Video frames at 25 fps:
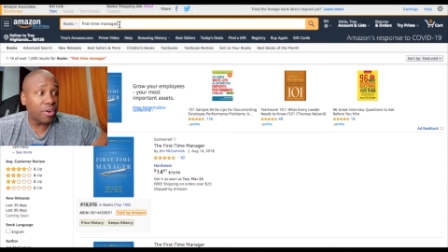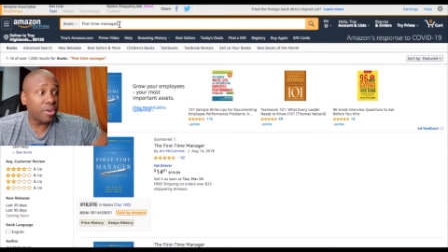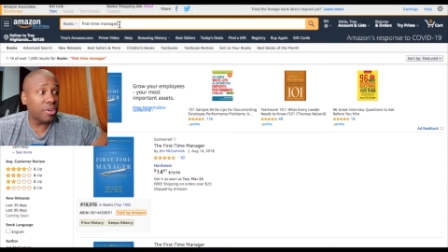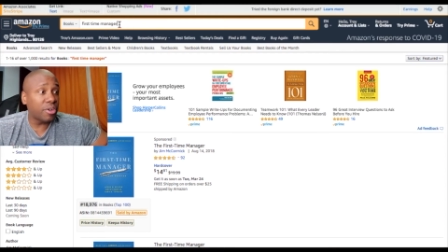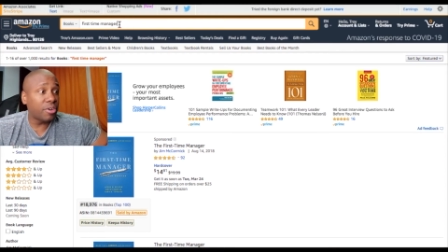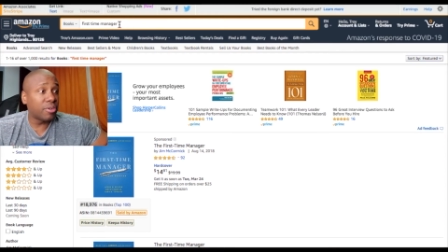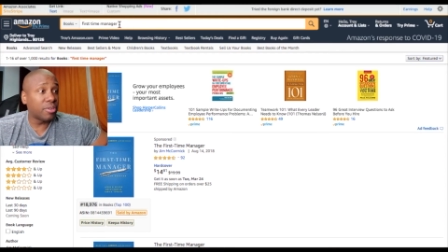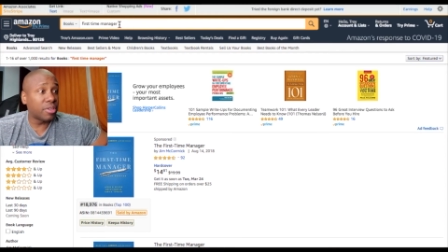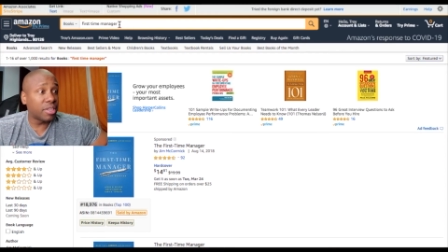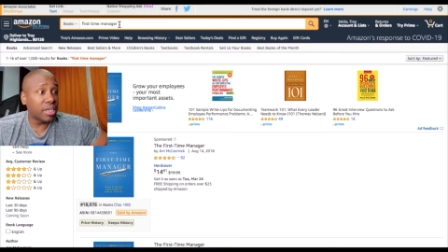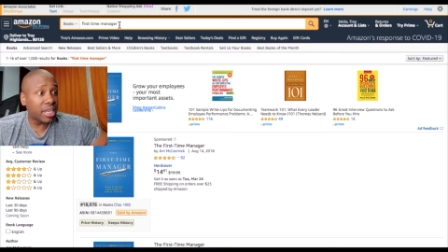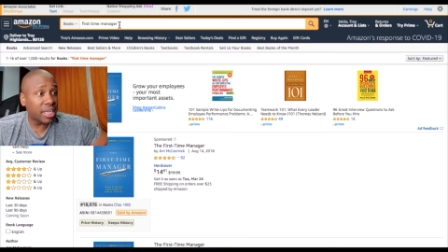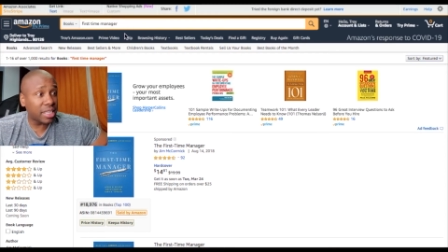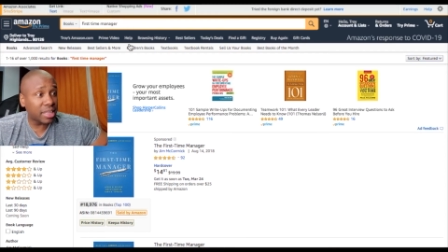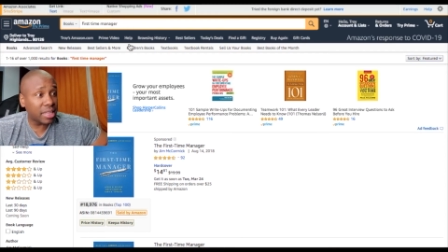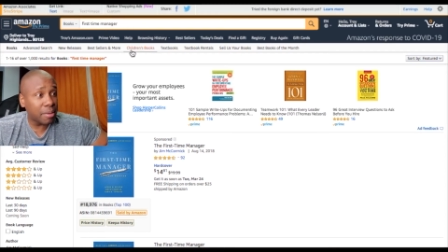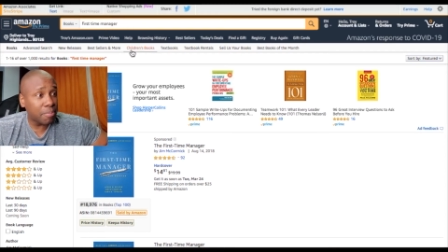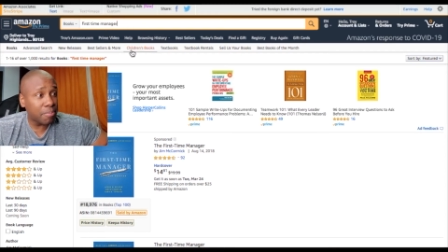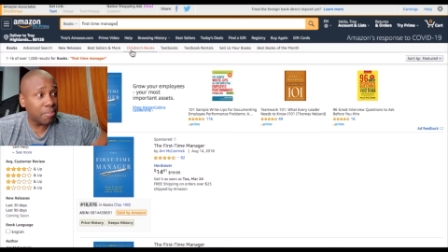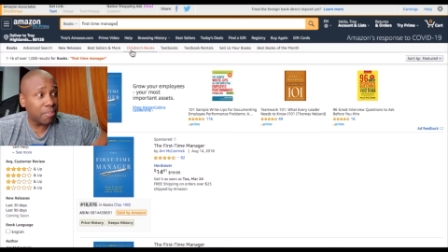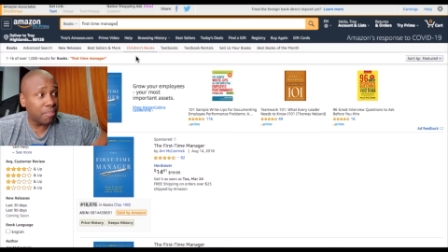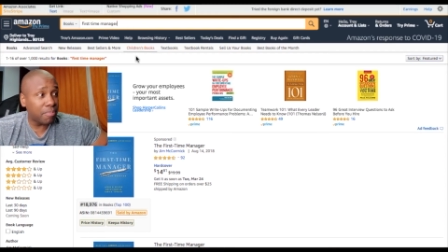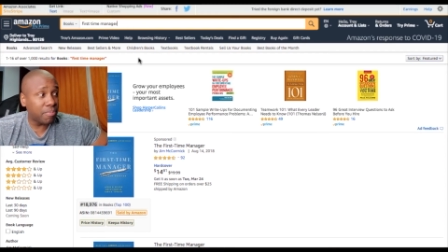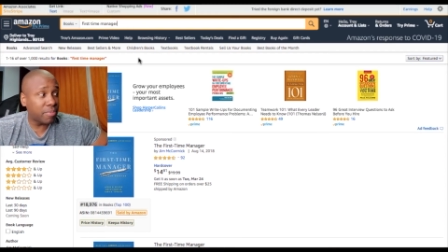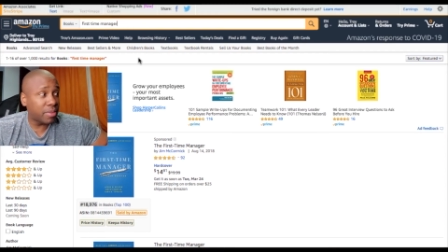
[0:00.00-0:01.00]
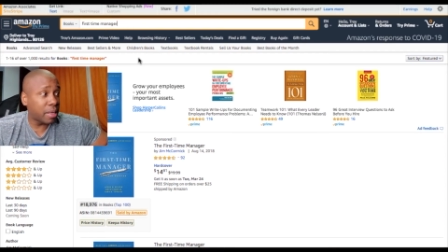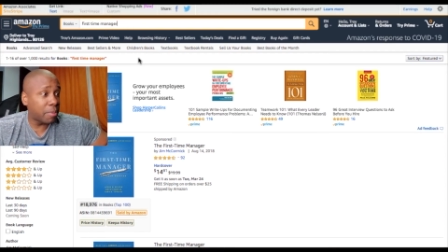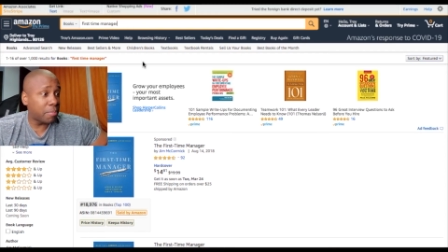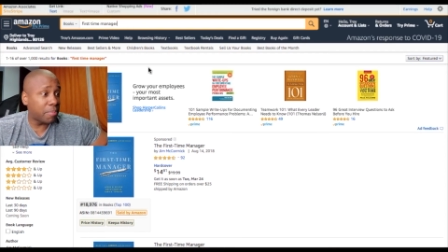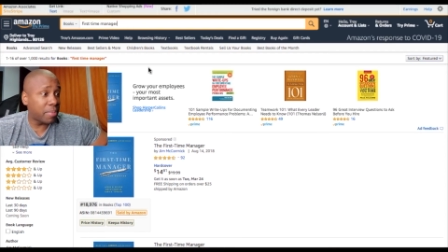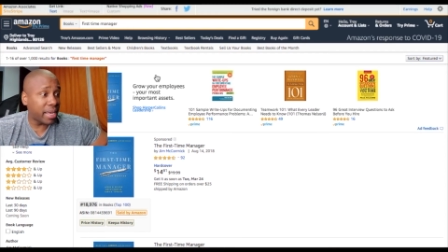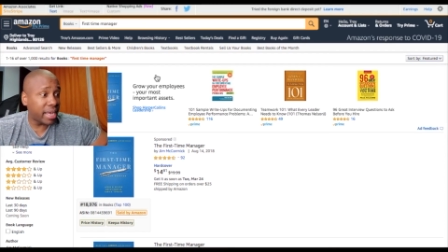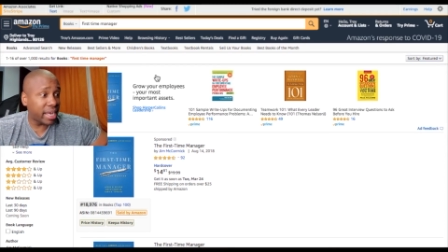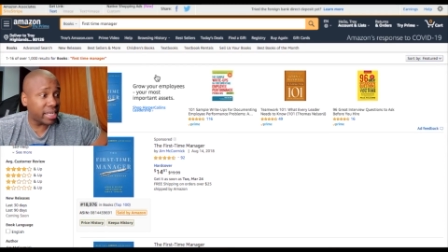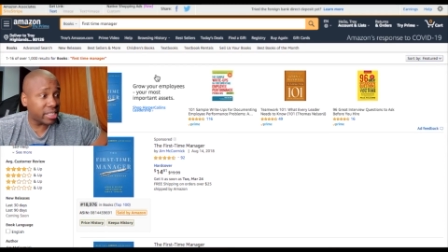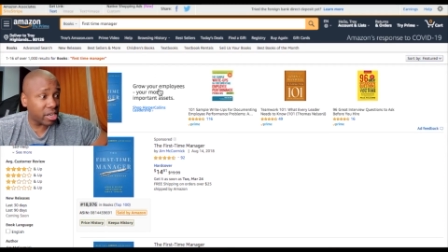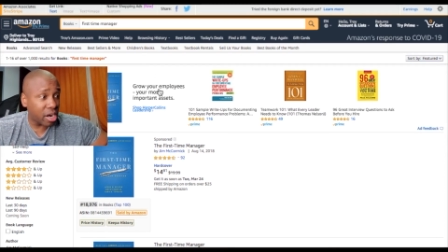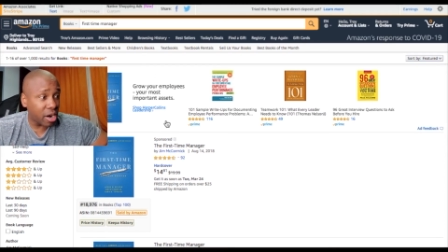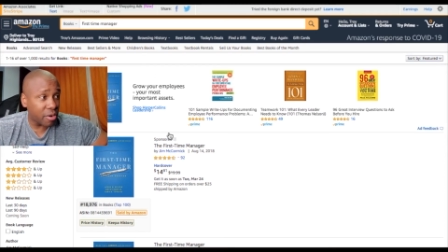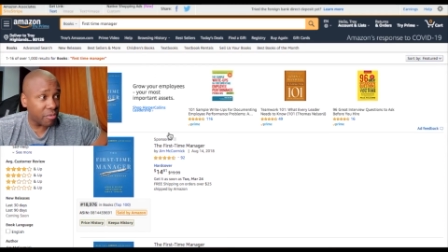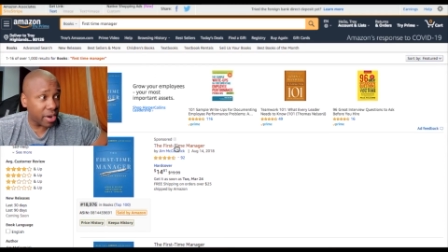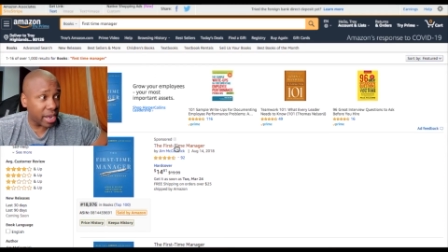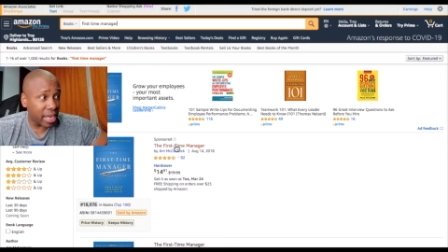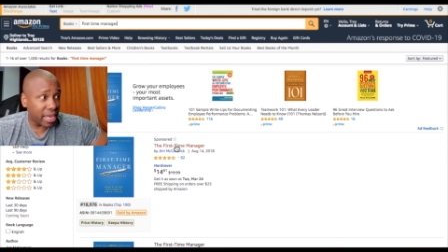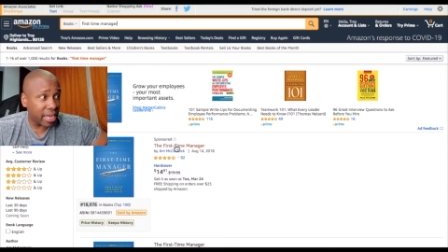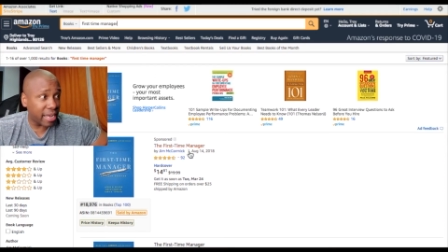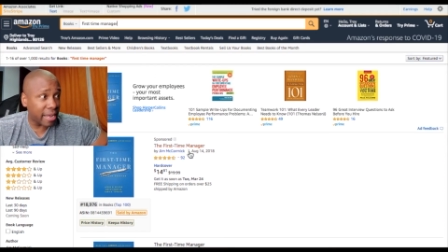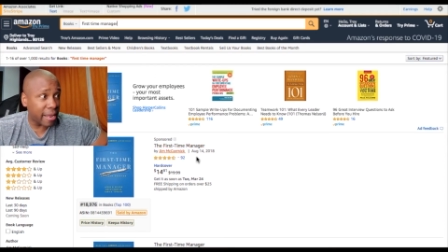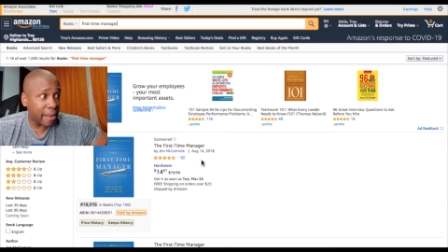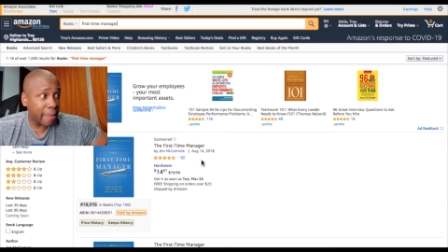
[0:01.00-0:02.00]
You look at the, the BSR
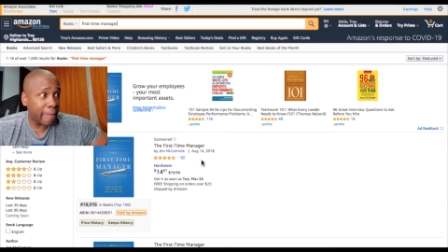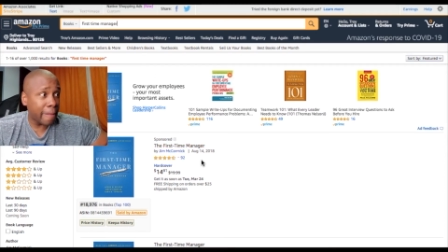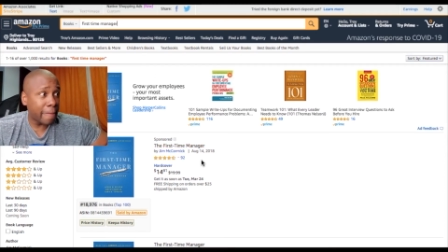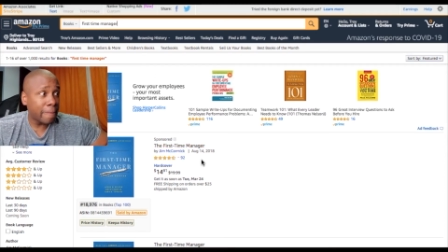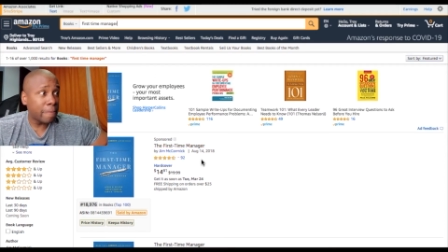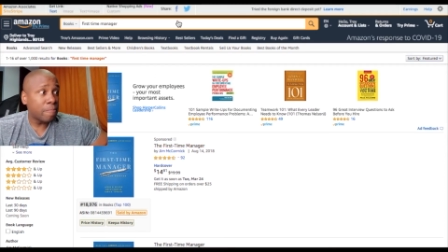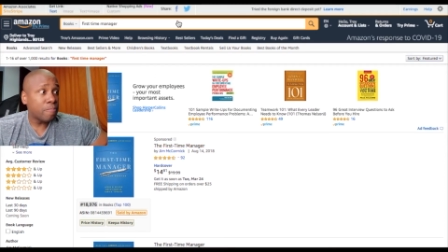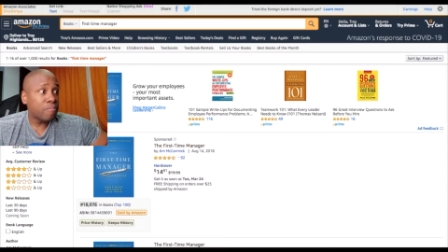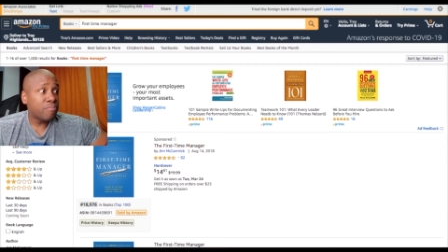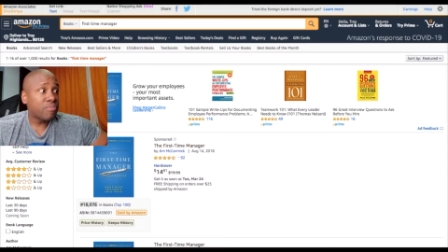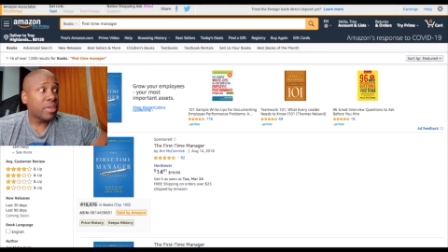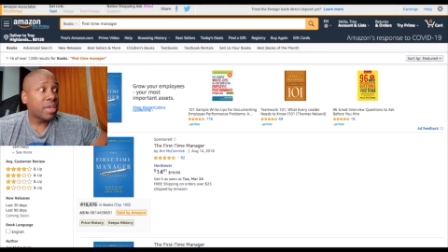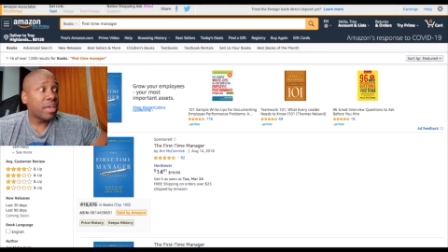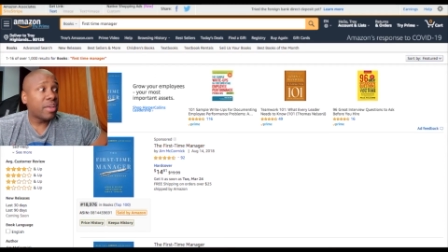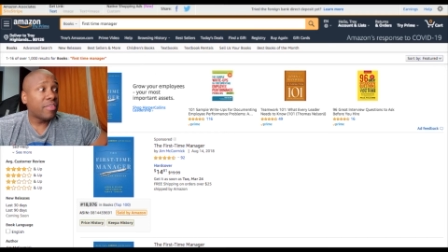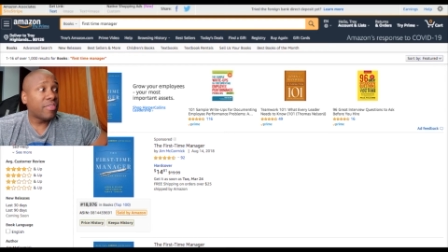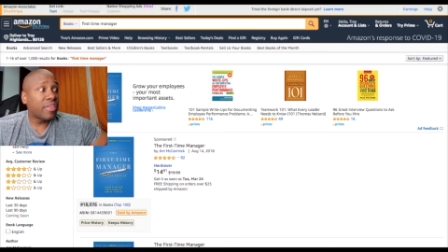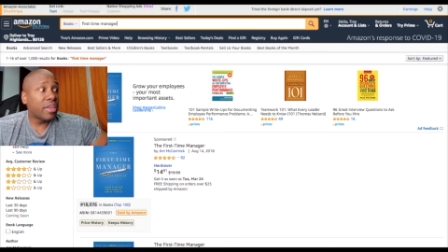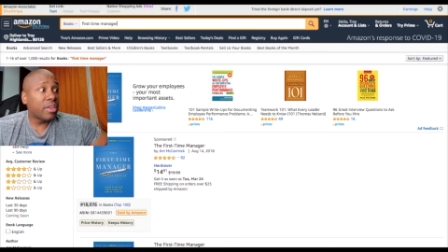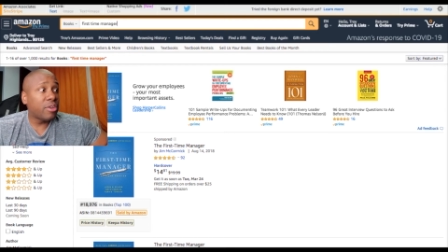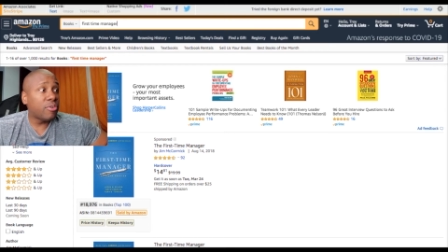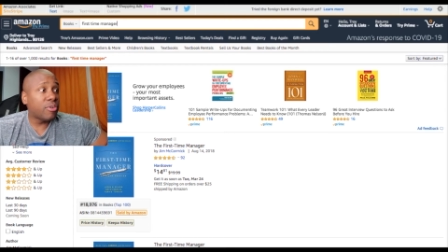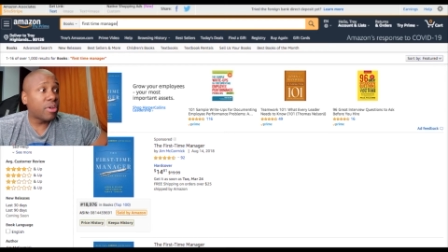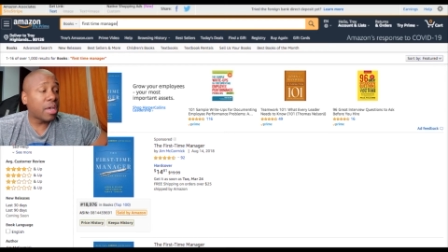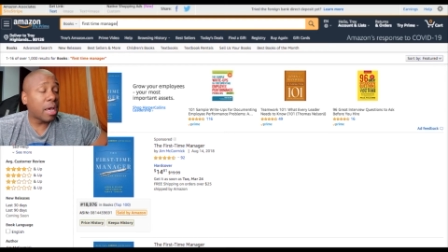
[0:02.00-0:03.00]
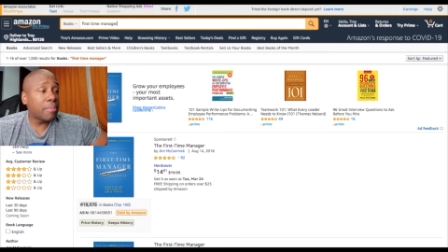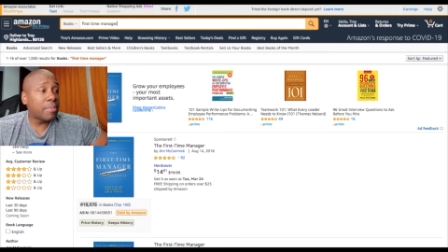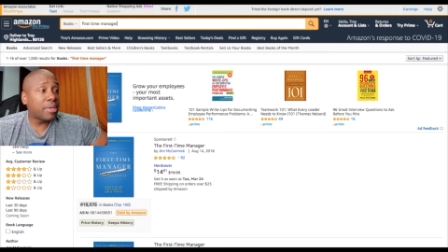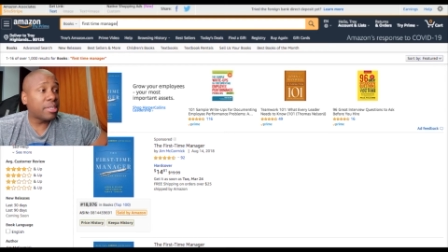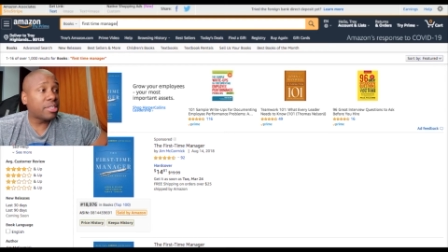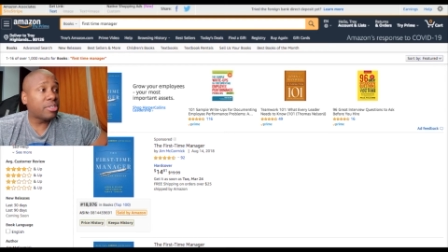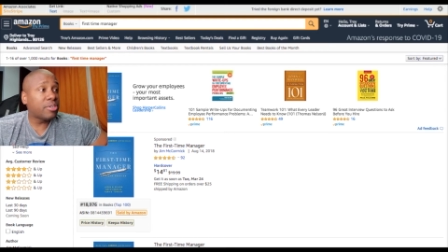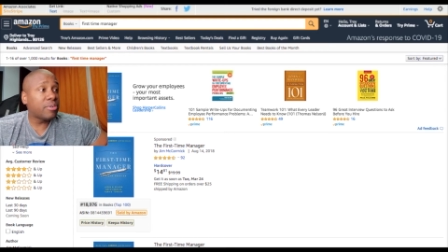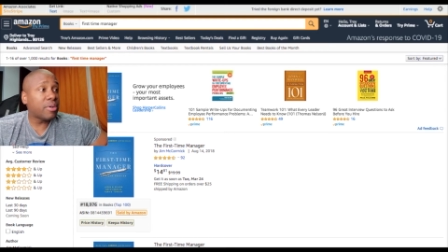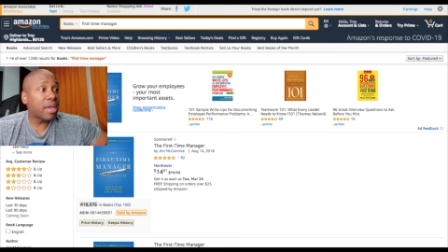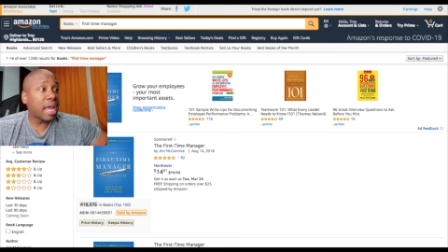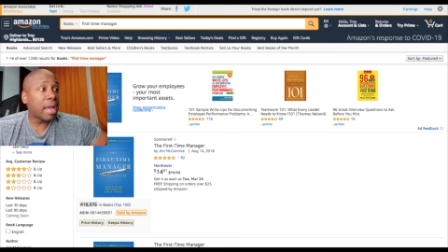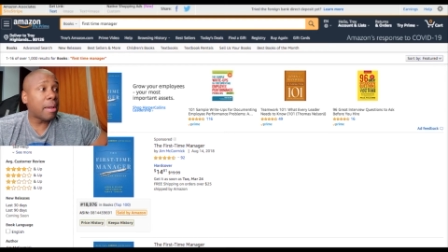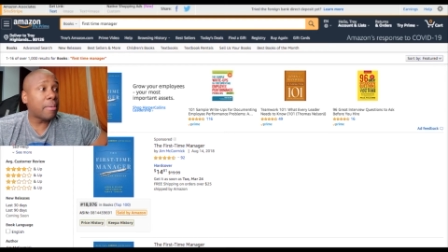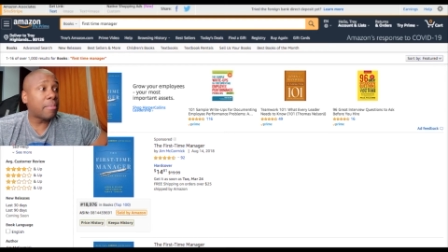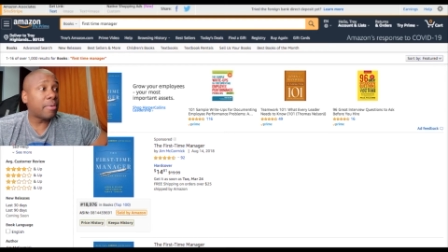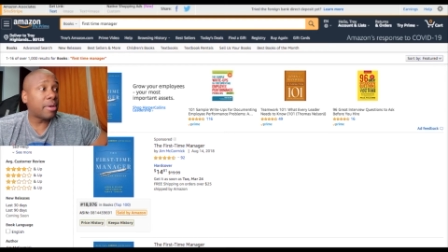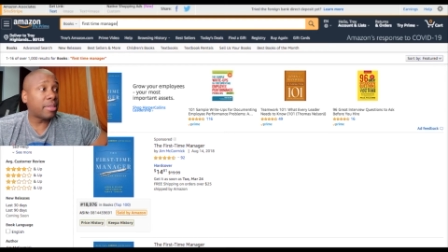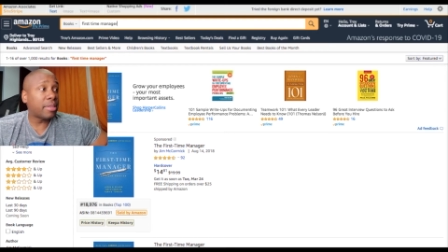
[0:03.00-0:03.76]
ranking, then you come into M